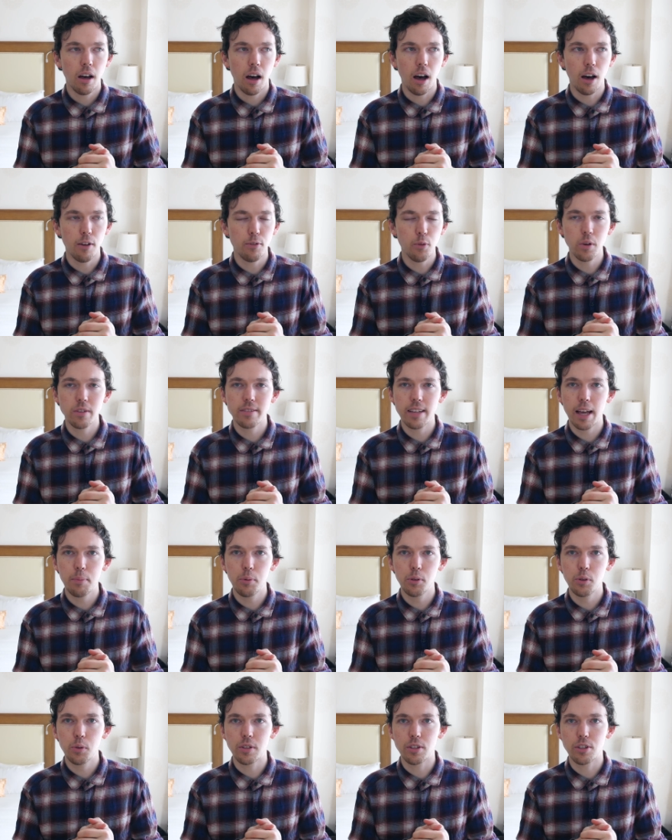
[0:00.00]
Uh, for
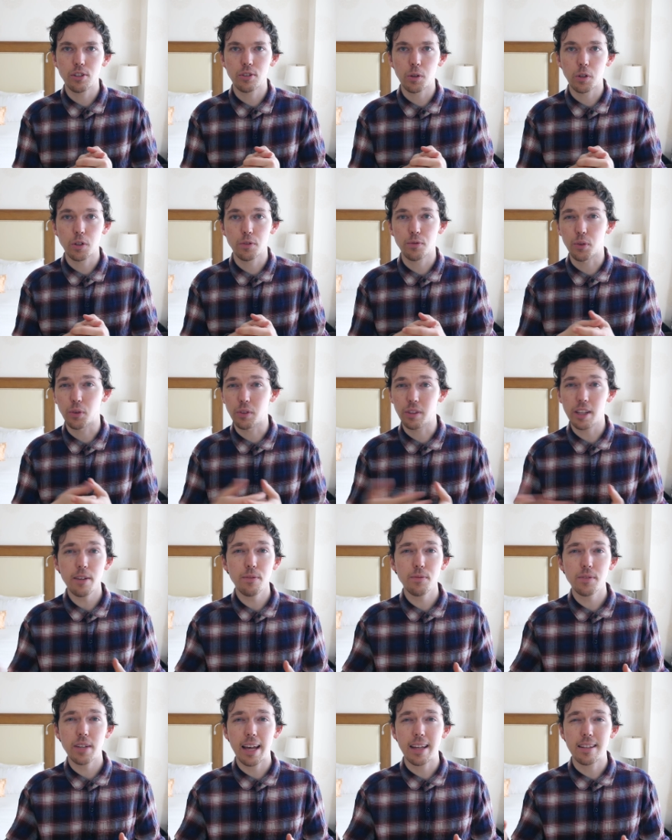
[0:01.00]
example, you can search for
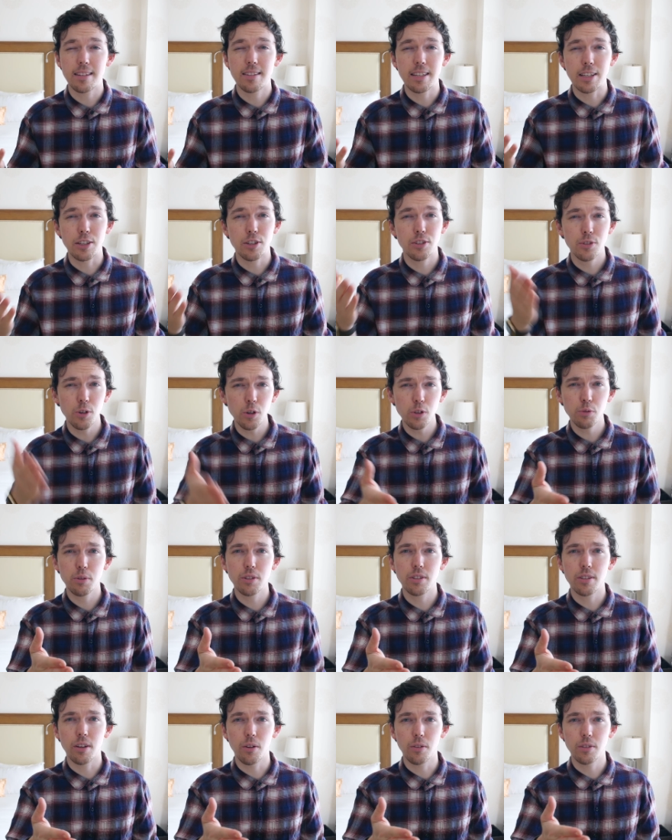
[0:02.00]
Lyft and see search
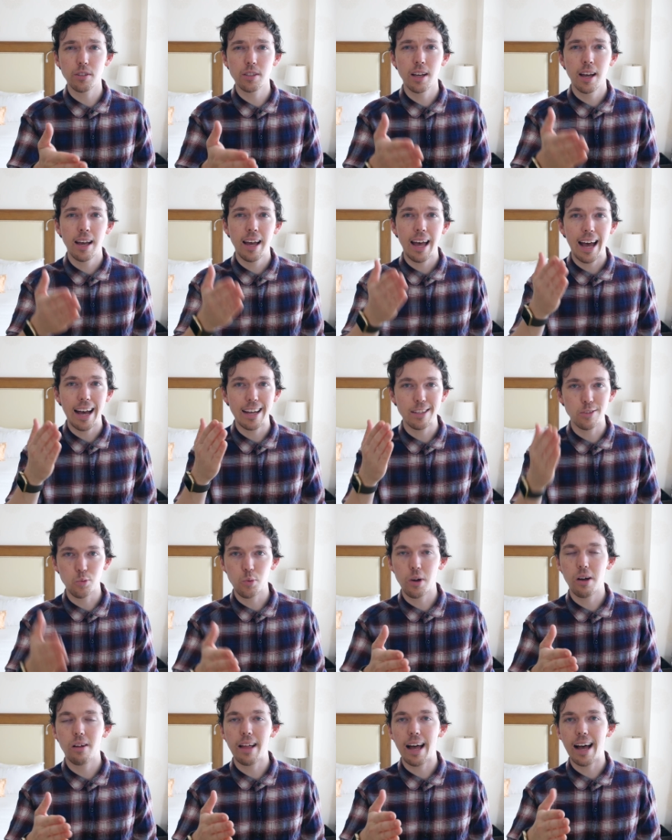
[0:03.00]
results, as
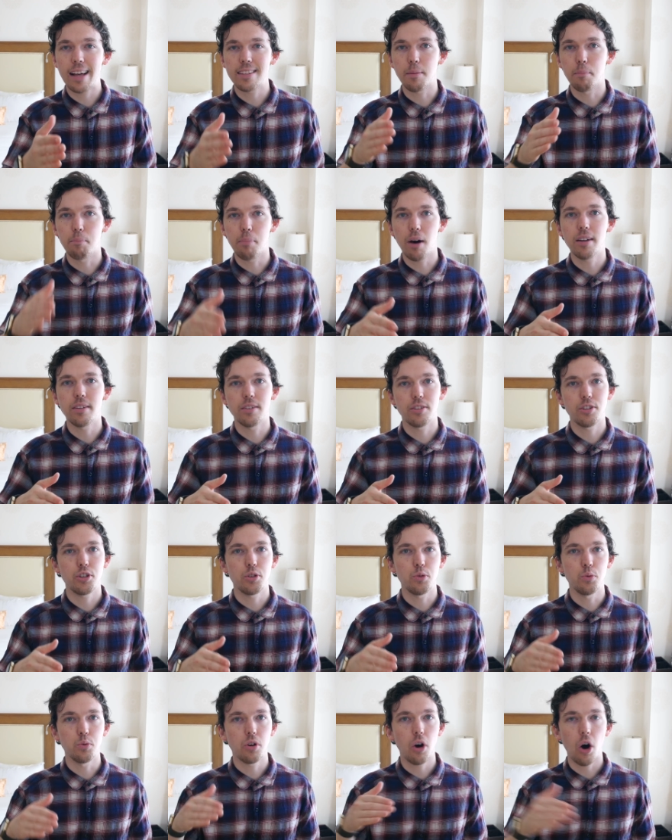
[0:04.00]
well as a button
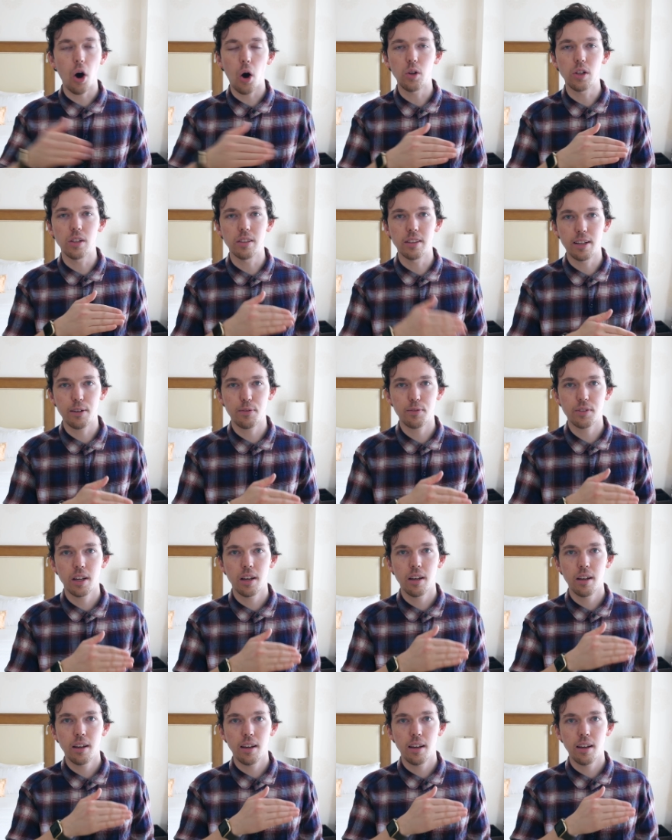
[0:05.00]
to call a Lyft